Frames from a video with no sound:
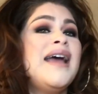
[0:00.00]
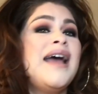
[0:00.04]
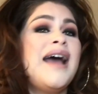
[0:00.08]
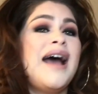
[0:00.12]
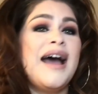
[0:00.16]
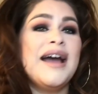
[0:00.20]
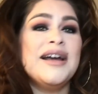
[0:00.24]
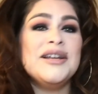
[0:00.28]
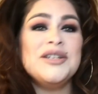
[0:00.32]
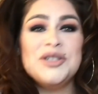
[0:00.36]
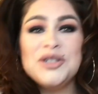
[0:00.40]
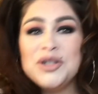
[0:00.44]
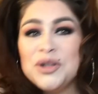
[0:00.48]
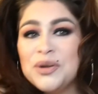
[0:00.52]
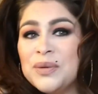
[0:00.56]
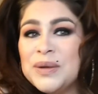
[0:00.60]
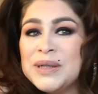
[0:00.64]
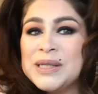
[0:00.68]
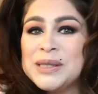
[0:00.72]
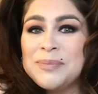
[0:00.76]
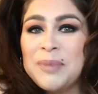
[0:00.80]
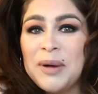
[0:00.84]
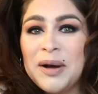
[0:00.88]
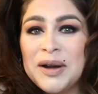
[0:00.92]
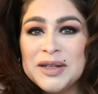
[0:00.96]
I do
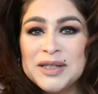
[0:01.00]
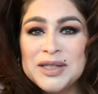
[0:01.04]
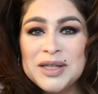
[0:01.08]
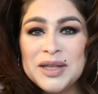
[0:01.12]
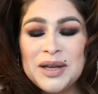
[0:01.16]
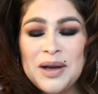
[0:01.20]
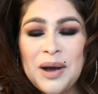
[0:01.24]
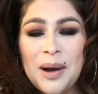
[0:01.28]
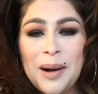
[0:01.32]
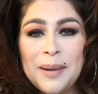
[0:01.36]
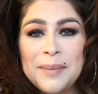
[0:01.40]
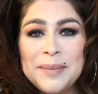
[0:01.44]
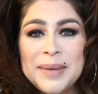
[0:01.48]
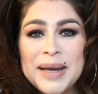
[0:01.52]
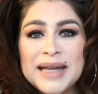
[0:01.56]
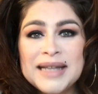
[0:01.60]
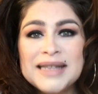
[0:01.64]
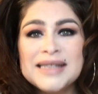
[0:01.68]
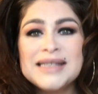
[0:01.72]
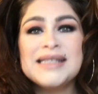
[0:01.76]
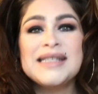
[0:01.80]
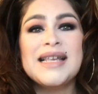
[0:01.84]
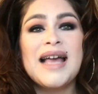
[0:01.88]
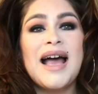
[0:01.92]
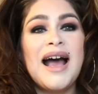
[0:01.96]
respond to the comments.